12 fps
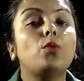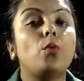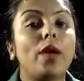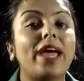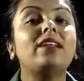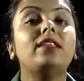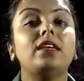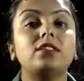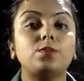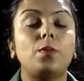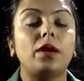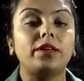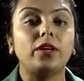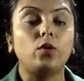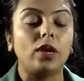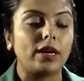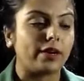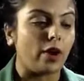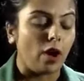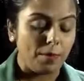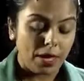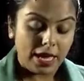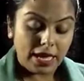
were these particular crop?